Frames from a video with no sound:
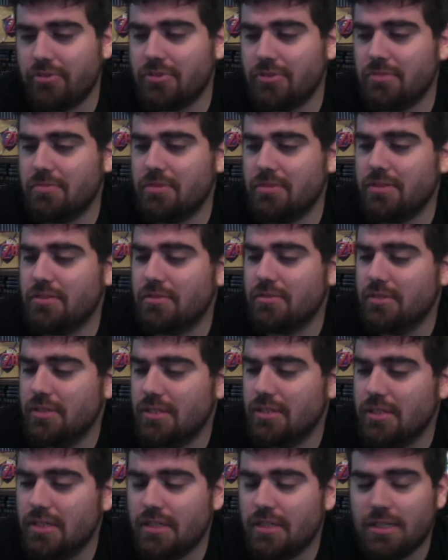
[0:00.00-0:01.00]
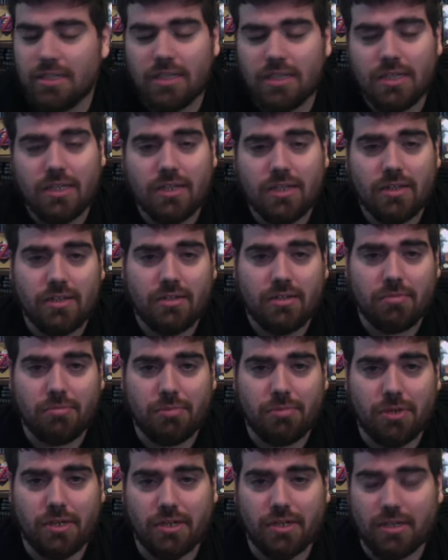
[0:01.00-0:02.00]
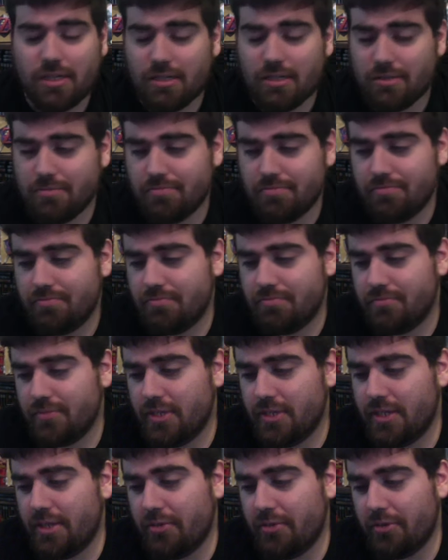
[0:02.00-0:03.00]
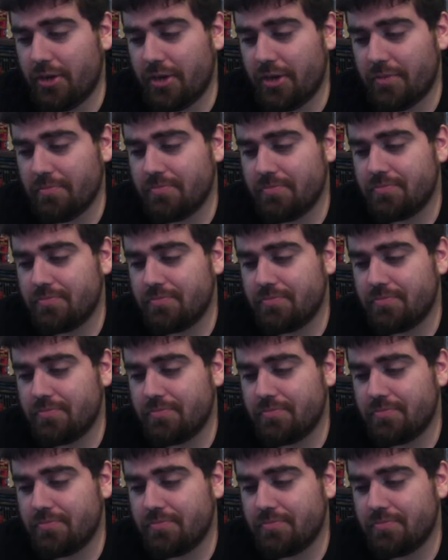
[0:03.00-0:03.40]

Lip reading: something. But anyway,